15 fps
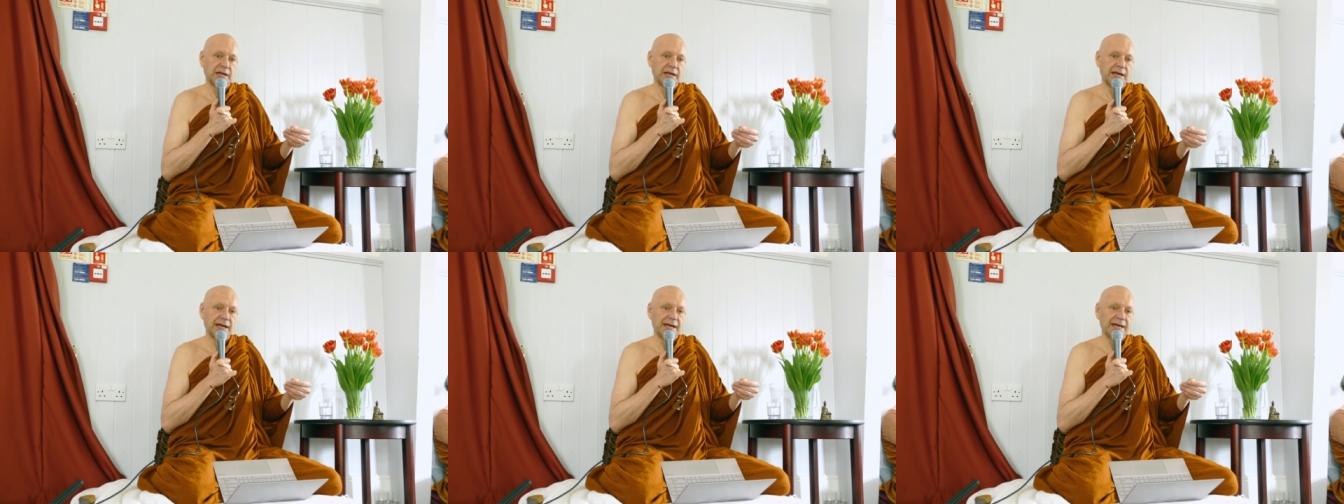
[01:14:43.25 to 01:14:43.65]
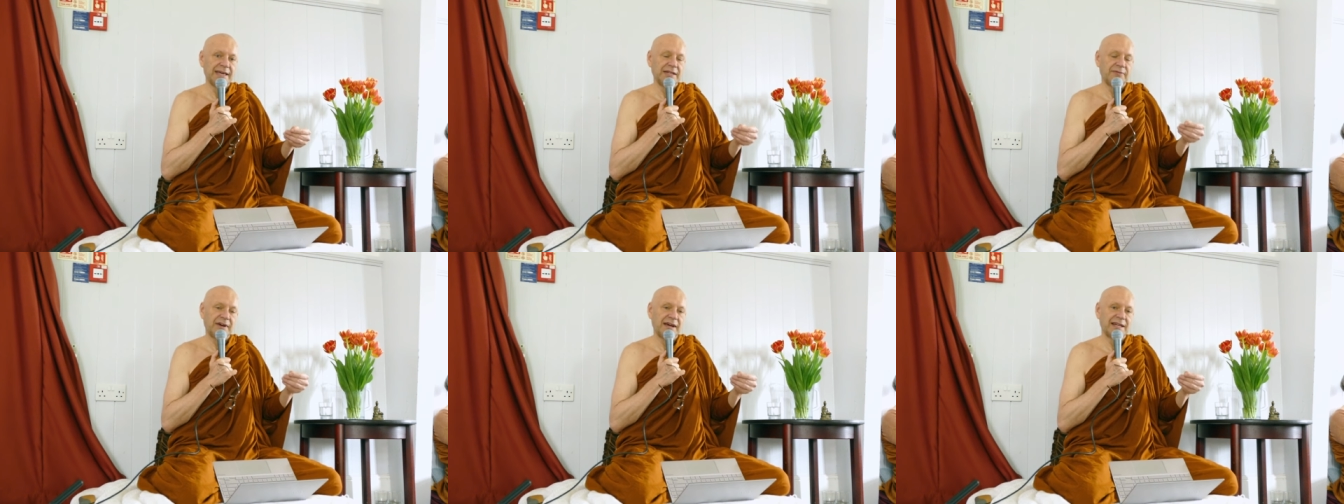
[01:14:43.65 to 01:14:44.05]
Uh,
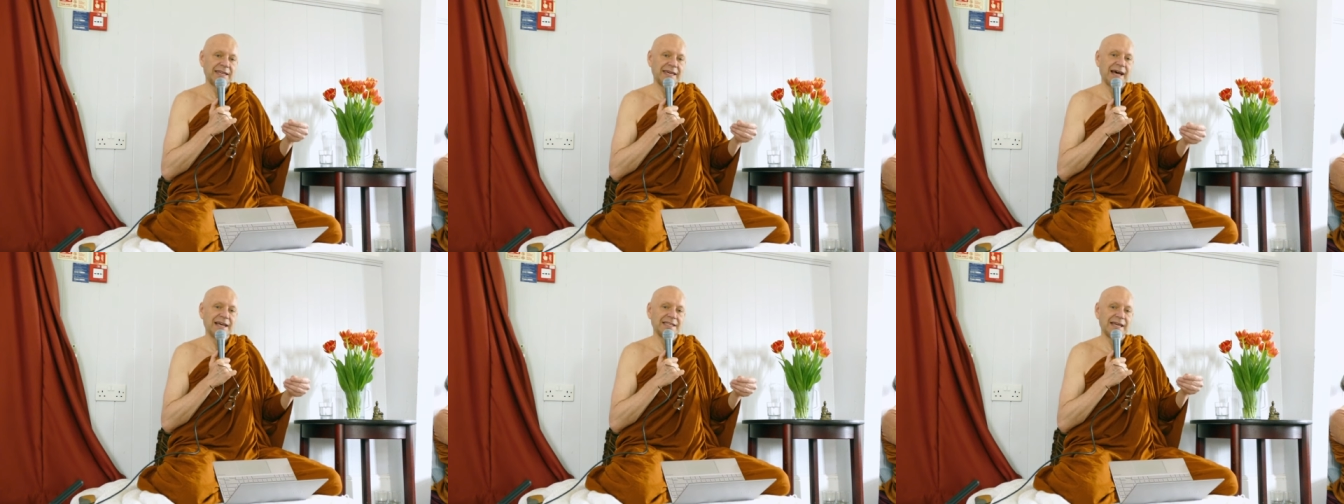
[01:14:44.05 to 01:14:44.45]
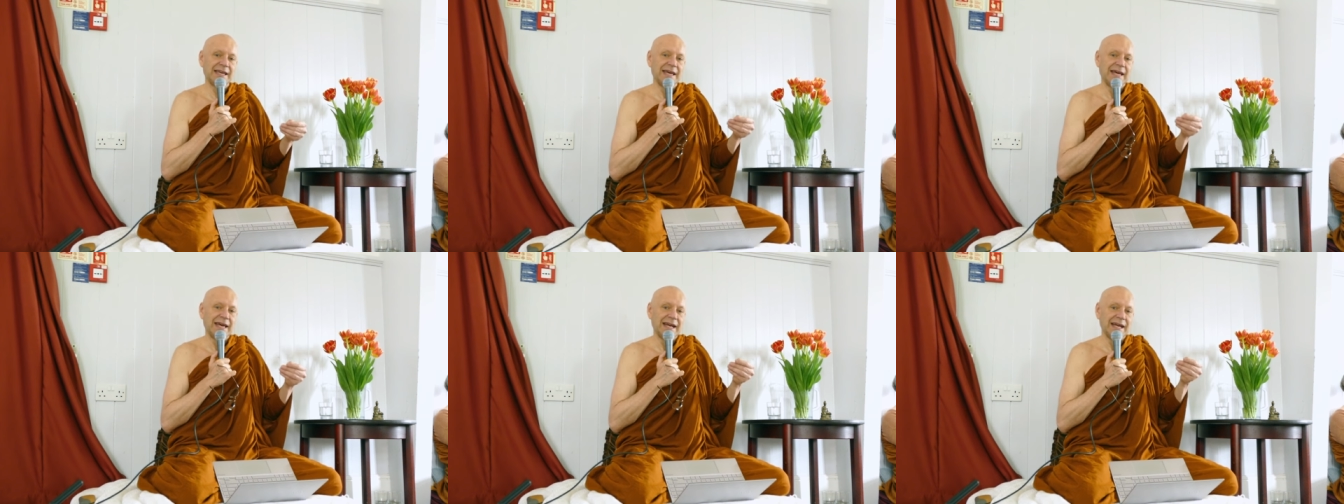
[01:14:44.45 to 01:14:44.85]
in fact, he has
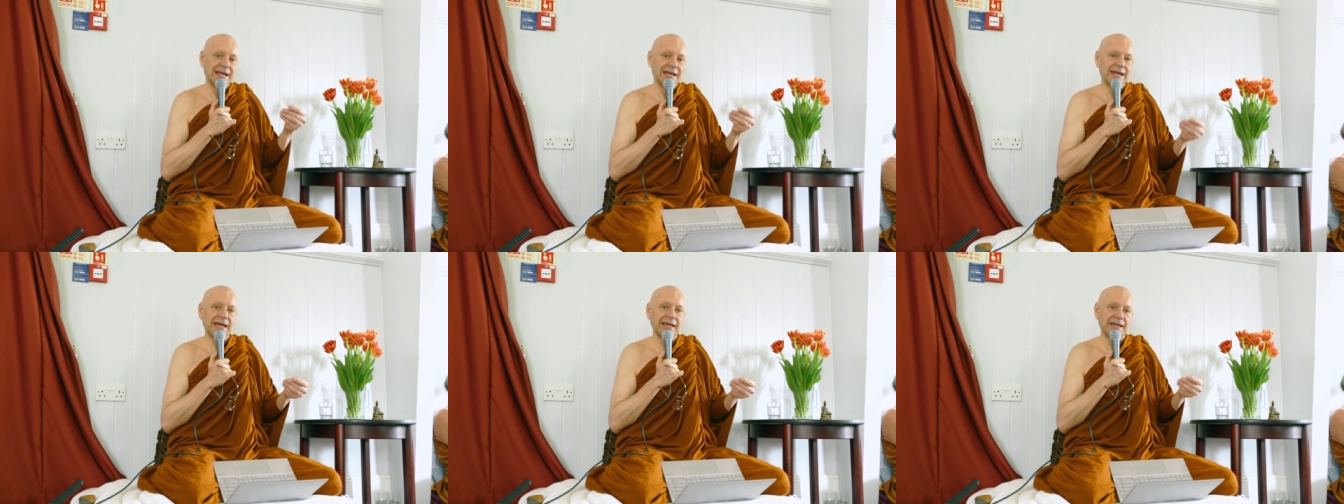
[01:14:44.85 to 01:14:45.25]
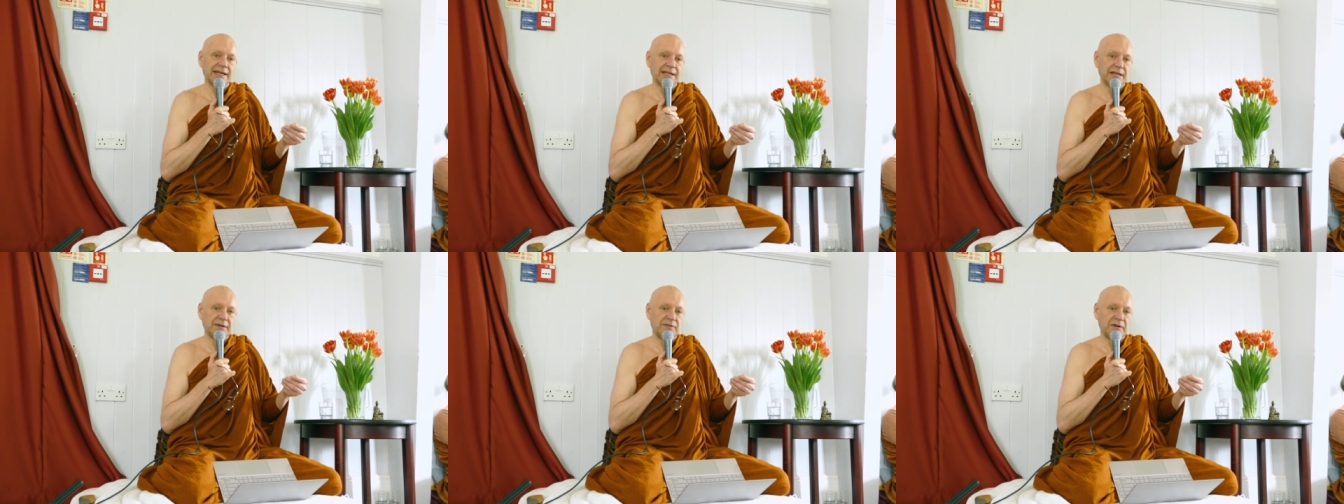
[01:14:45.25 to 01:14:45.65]
a
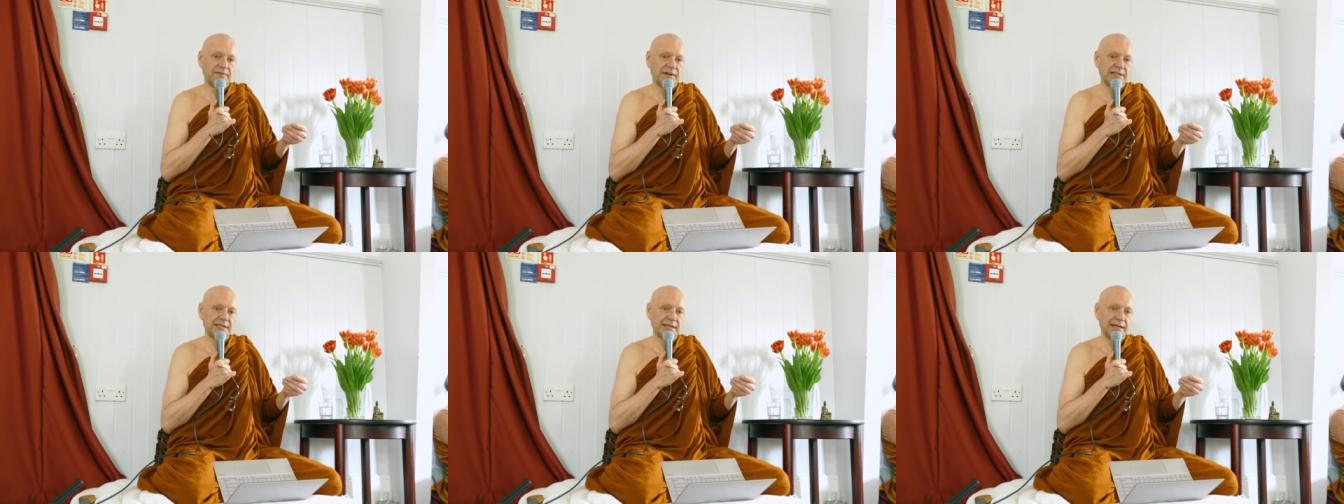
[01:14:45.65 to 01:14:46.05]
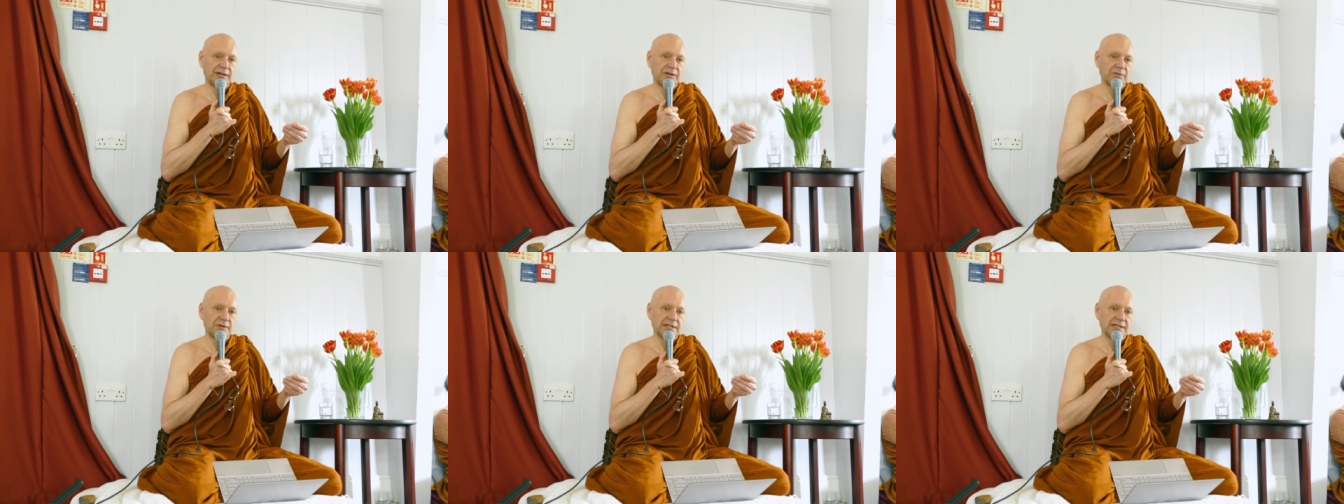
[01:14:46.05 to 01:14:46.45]
negative vested
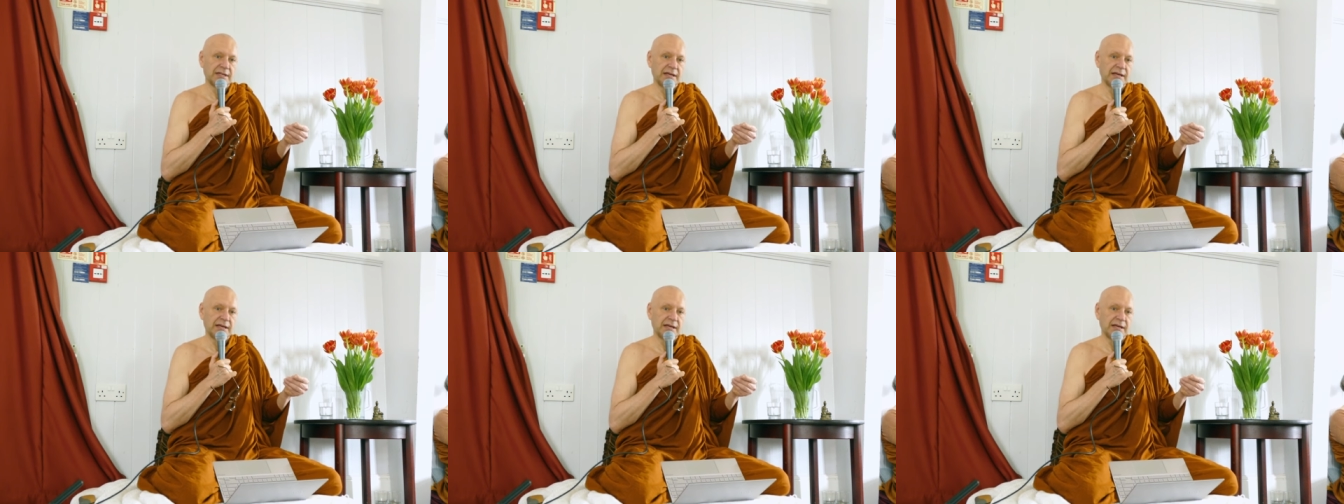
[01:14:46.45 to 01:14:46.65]
interest.